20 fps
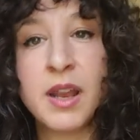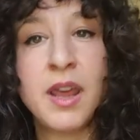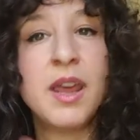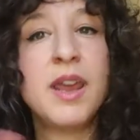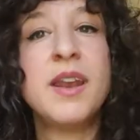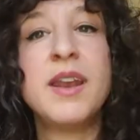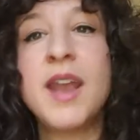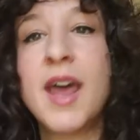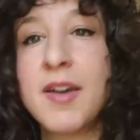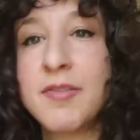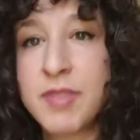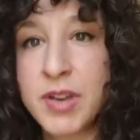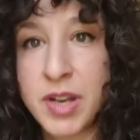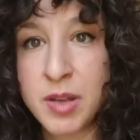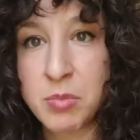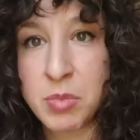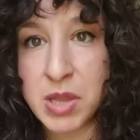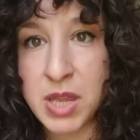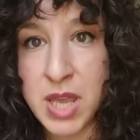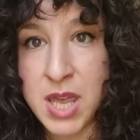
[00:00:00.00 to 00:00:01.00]

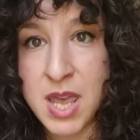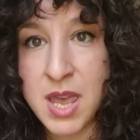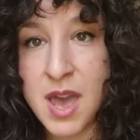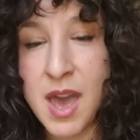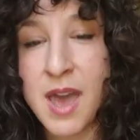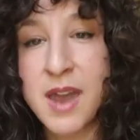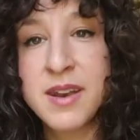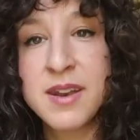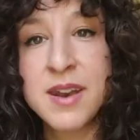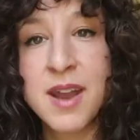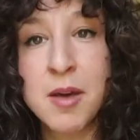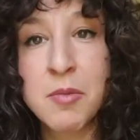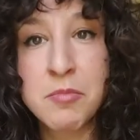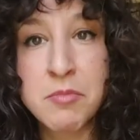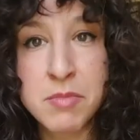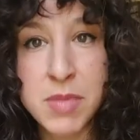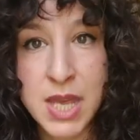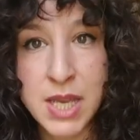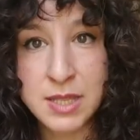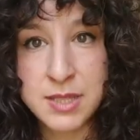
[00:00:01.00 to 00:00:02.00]
inevitably ended up
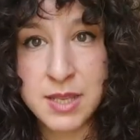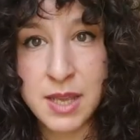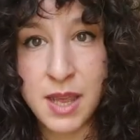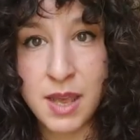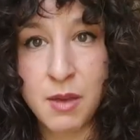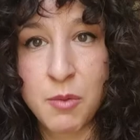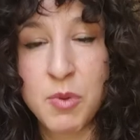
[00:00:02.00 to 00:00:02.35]
mixing